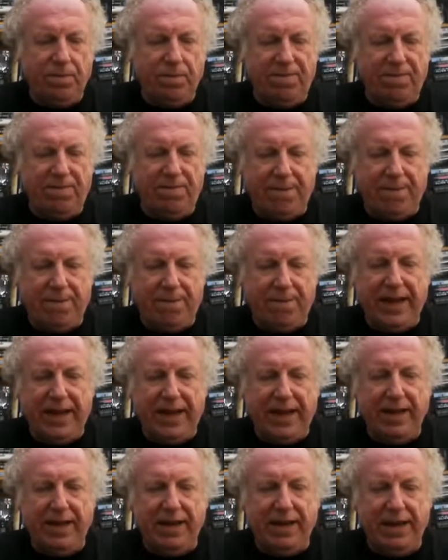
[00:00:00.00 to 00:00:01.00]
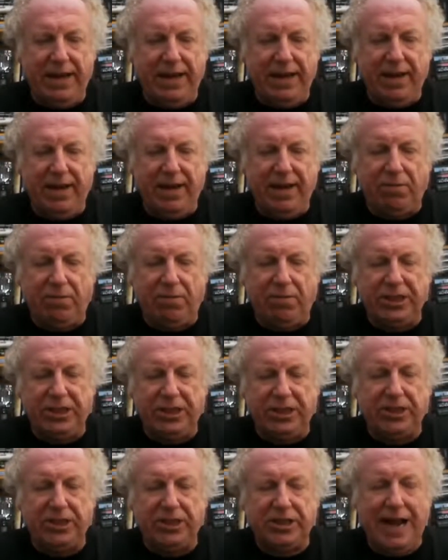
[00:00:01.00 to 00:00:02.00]
family in, in the British
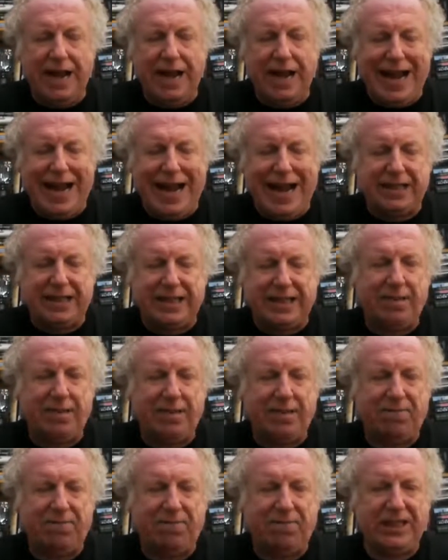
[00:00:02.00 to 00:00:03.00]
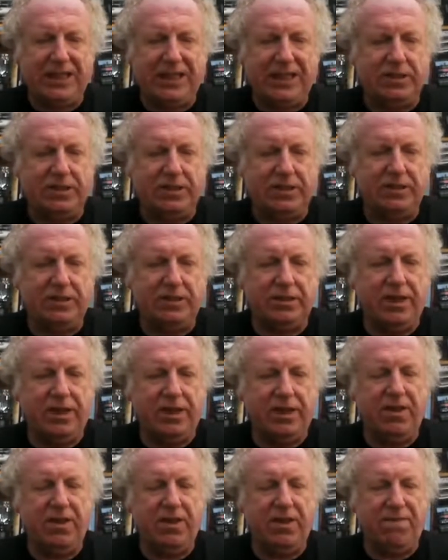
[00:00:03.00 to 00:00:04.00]
acting profession, in the
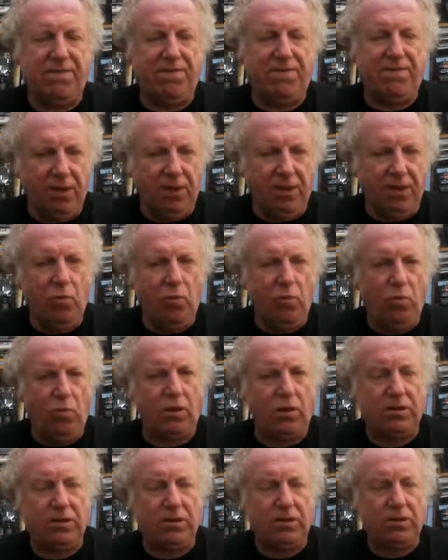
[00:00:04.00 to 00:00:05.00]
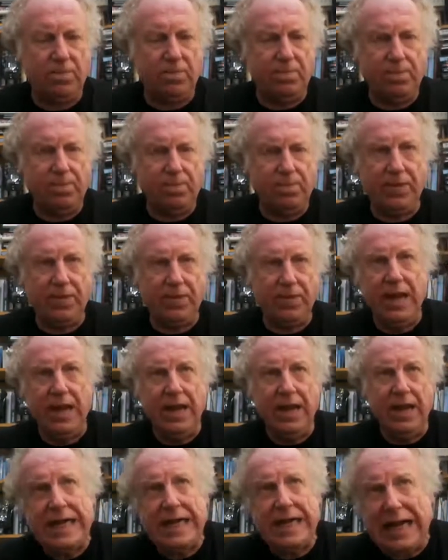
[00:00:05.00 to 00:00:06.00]
film world,
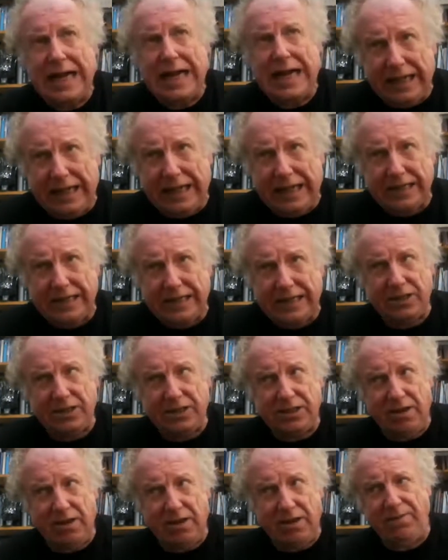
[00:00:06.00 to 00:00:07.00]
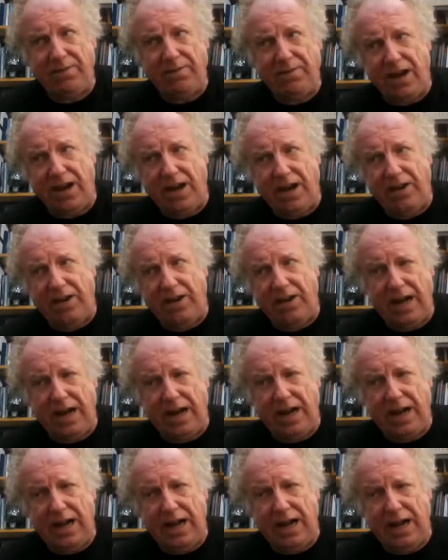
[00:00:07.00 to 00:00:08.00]
and his grandfather
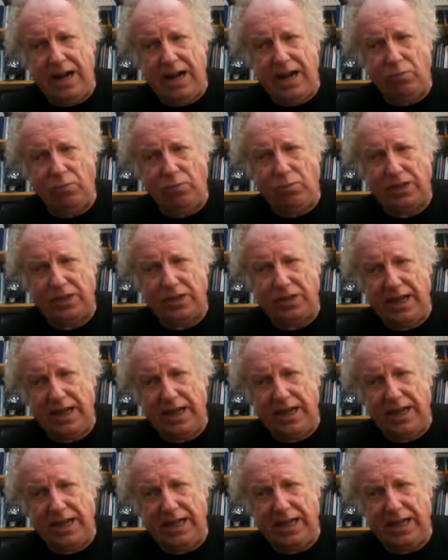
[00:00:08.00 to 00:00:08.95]
uh, was